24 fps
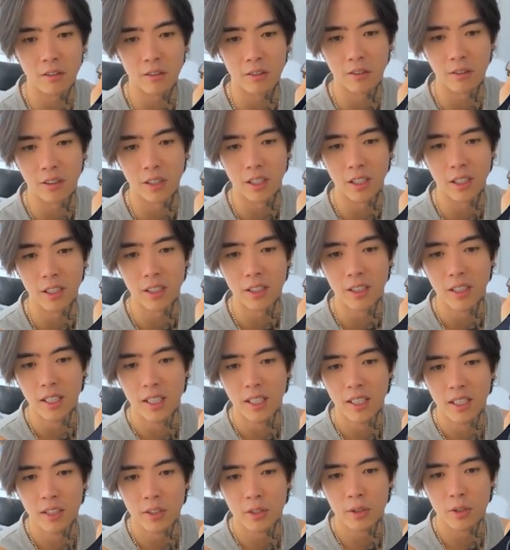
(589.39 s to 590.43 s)
Okay,
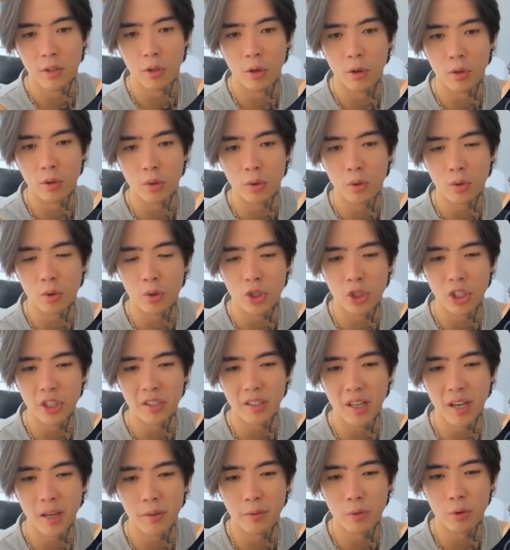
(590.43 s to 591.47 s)
so you just
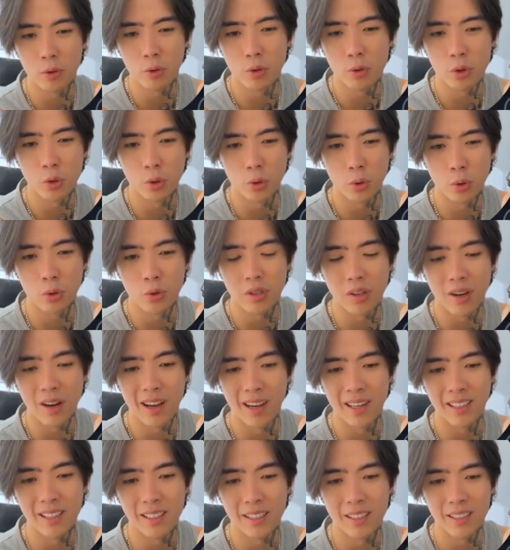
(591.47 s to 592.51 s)
have to choose
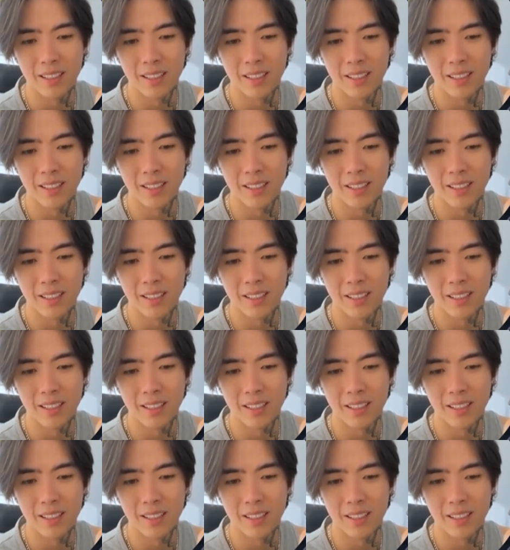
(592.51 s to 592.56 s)
like